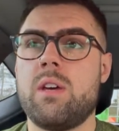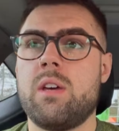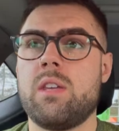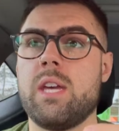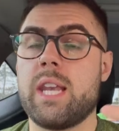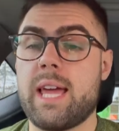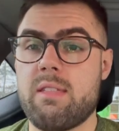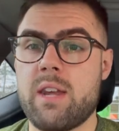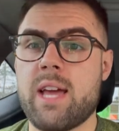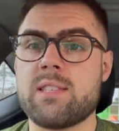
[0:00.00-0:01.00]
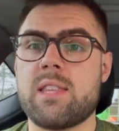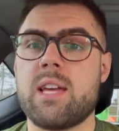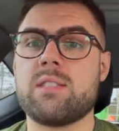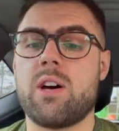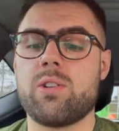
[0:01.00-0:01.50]
You're going to get the next thing
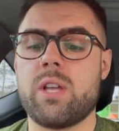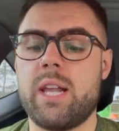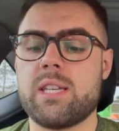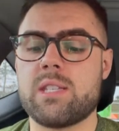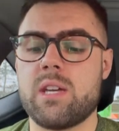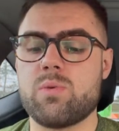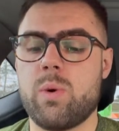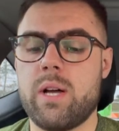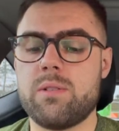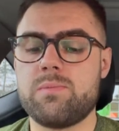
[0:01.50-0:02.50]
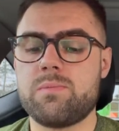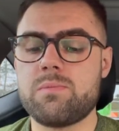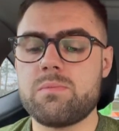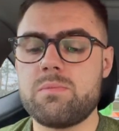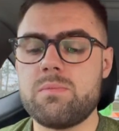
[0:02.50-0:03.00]
done on your list as well,
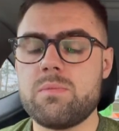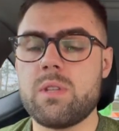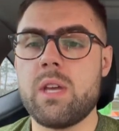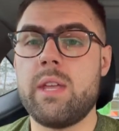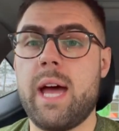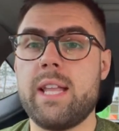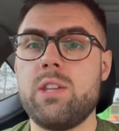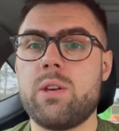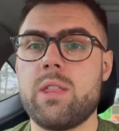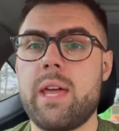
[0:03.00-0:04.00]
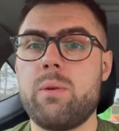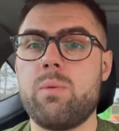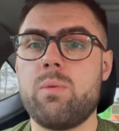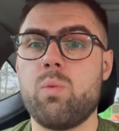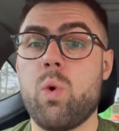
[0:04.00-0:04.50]
and you can
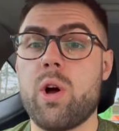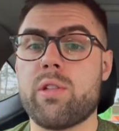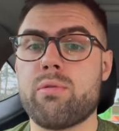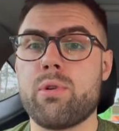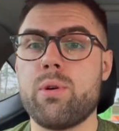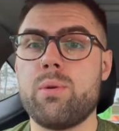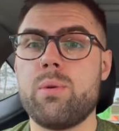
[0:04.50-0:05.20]
then work through